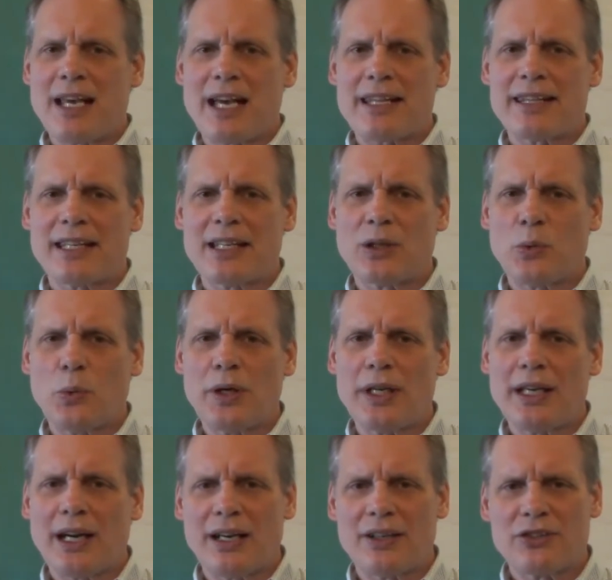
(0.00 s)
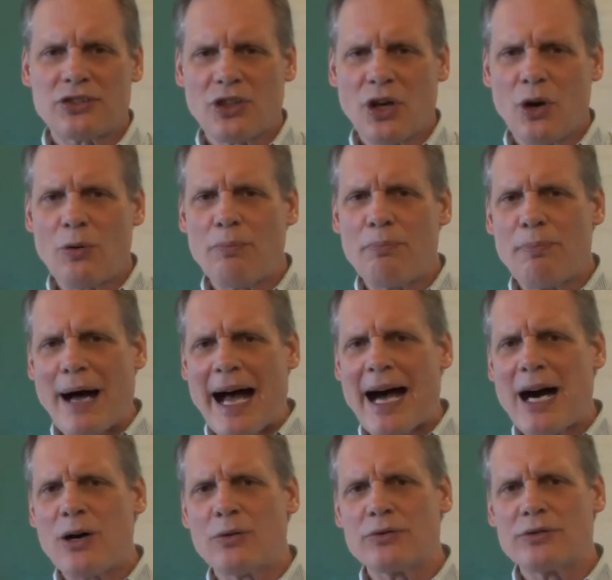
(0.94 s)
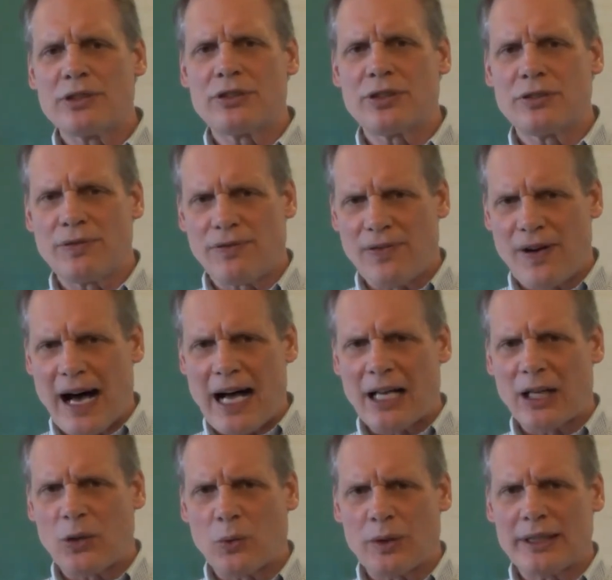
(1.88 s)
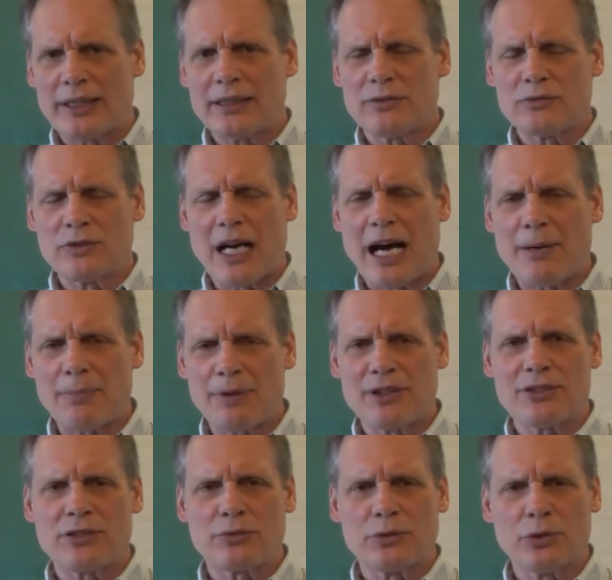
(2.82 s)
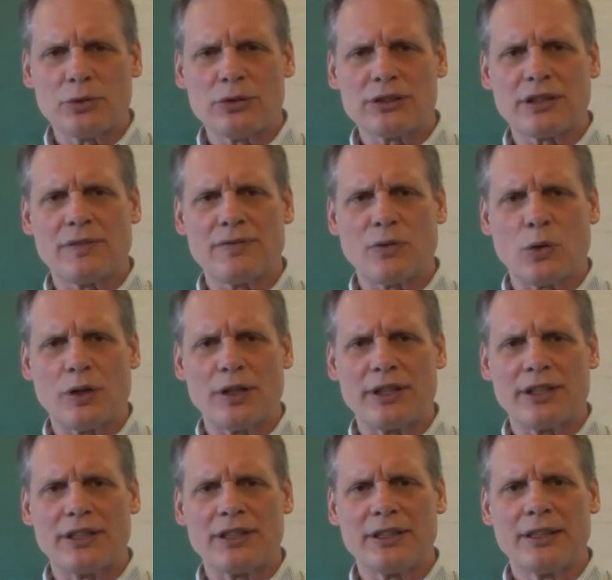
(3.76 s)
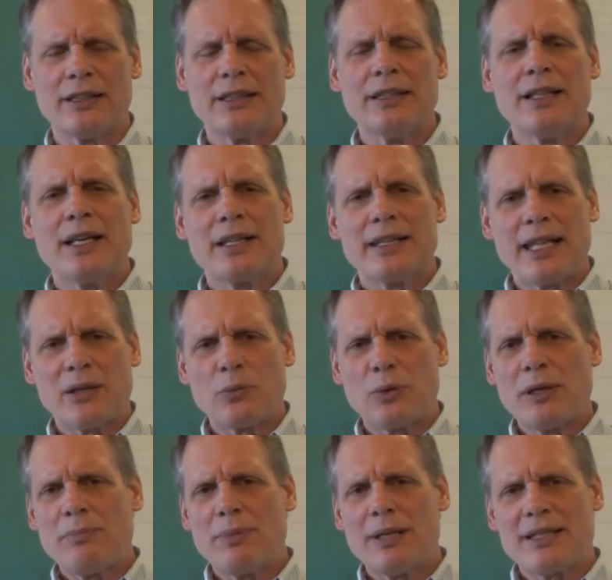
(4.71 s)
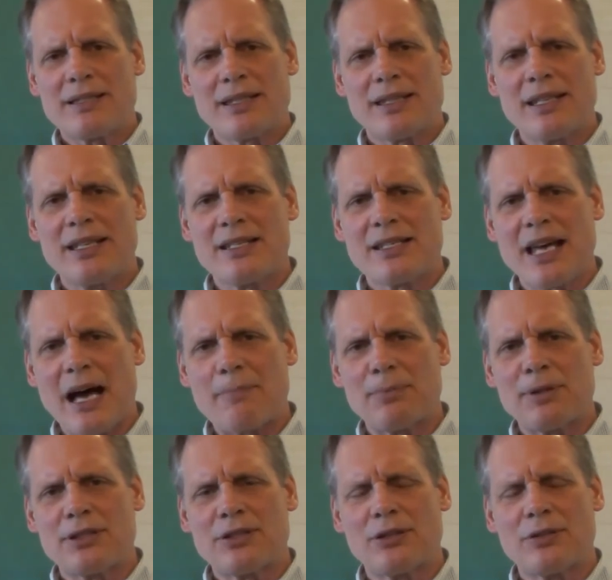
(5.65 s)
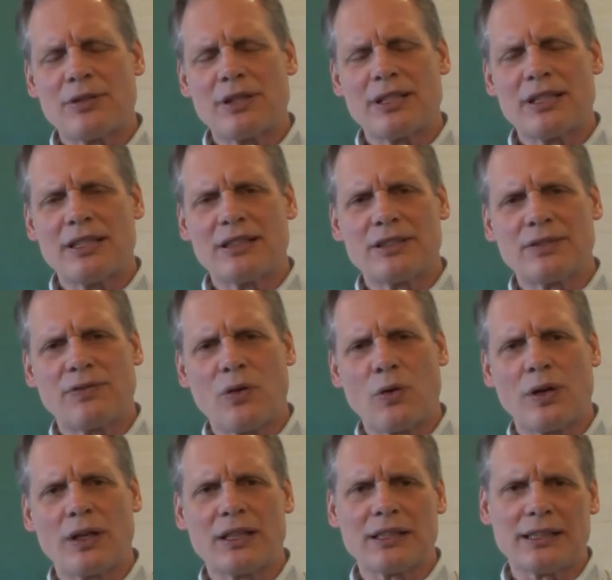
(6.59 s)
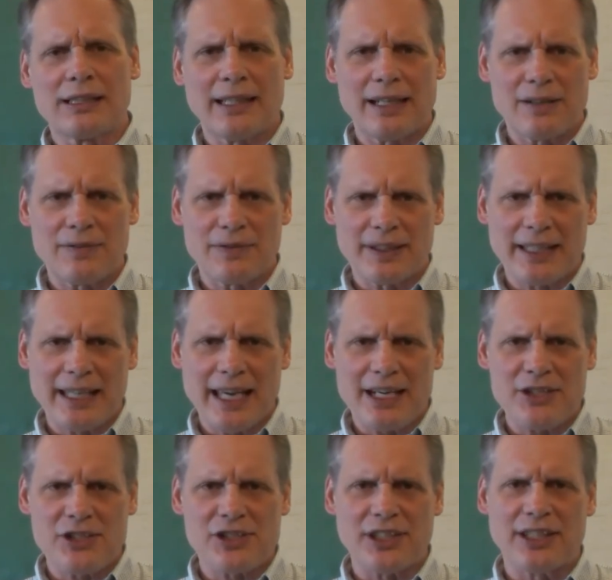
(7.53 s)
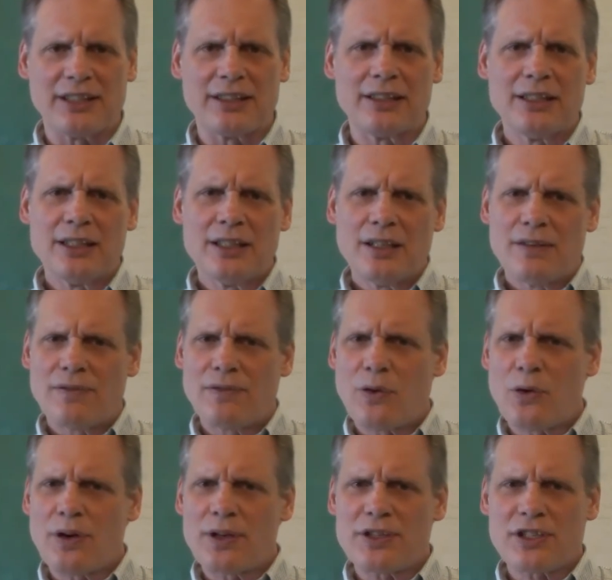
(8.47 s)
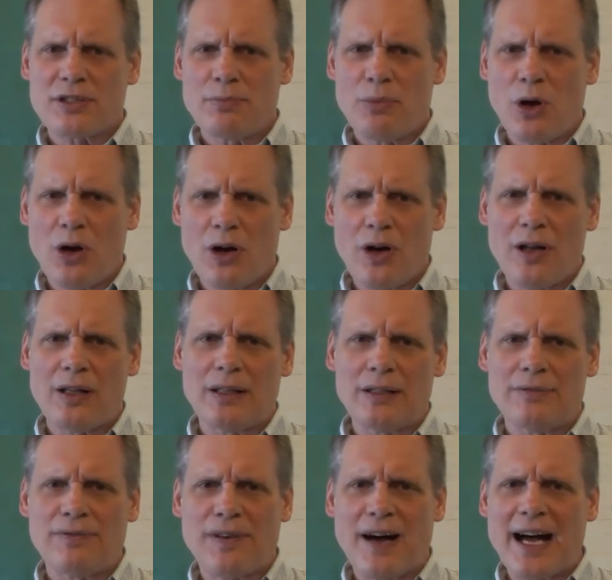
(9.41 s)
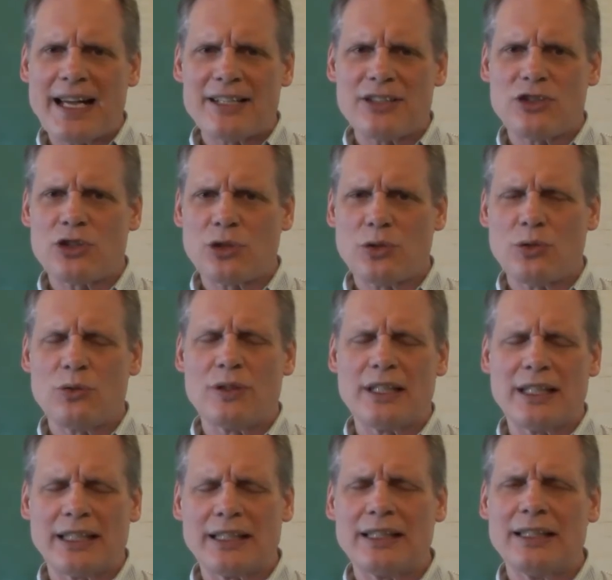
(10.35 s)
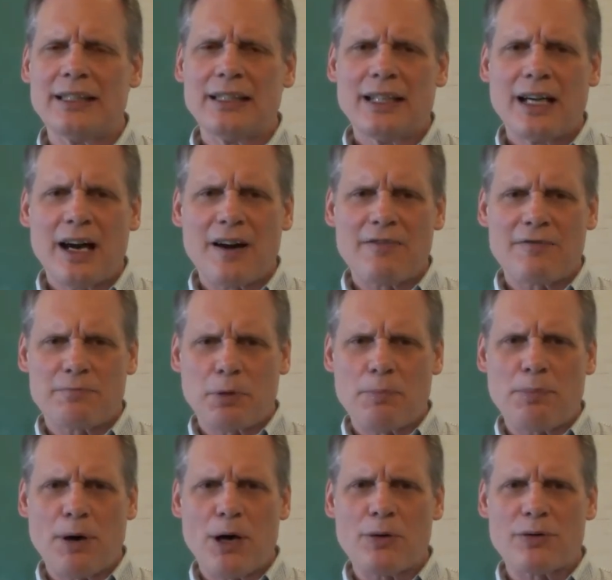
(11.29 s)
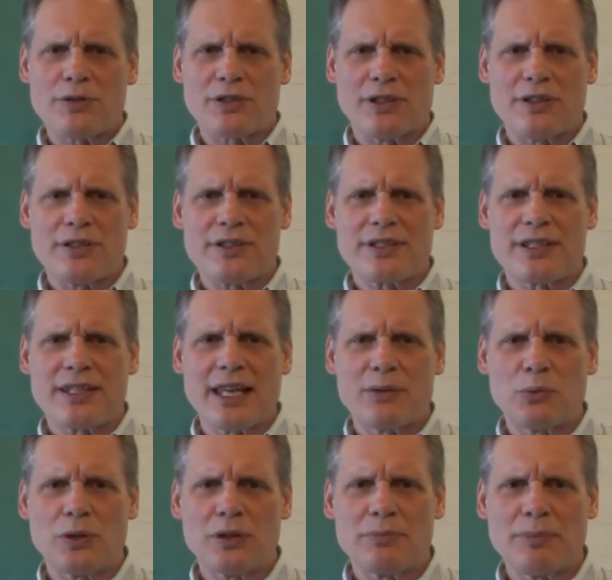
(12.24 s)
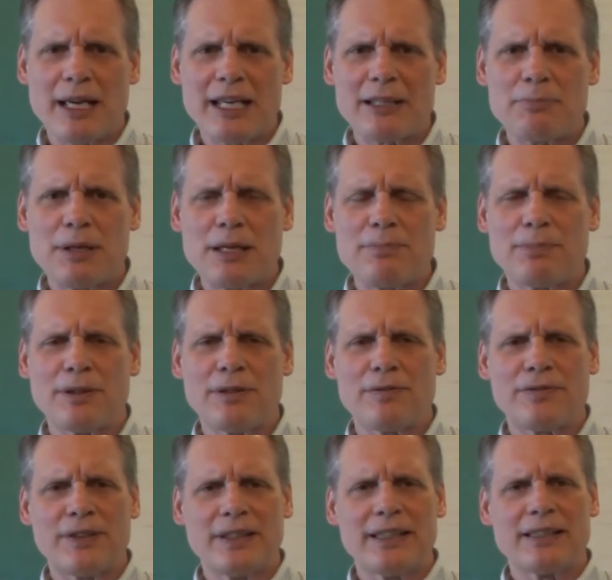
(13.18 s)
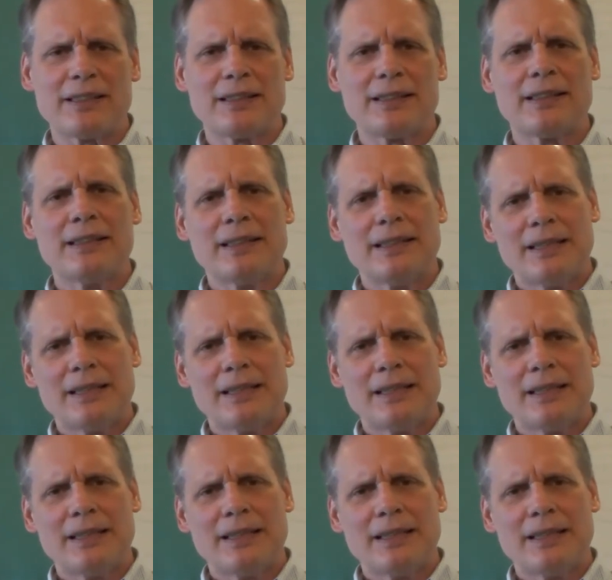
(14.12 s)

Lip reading: I think we are so bound to following Robert's Rules of Order that we miss these opportunities for clarification, for small fine-tuning of proposals that would make people feel